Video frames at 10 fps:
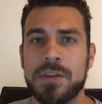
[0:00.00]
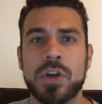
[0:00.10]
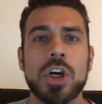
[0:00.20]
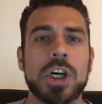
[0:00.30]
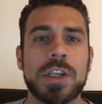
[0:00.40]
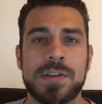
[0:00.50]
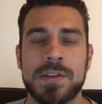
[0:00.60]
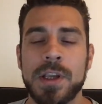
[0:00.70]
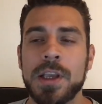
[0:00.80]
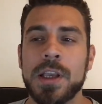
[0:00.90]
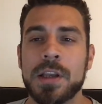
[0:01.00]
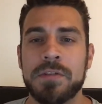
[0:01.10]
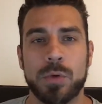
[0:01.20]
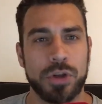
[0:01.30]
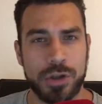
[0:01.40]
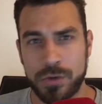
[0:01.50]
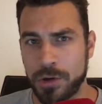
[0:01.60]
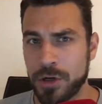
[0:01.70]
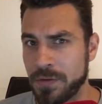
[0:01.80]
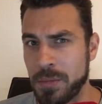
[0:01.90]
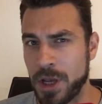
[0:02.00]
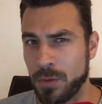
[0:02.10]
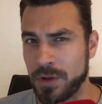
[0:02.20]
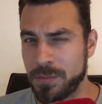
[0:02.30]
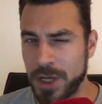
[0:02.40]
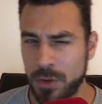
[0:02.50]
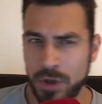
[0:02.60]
his hooks they were shorter than Manuwa's.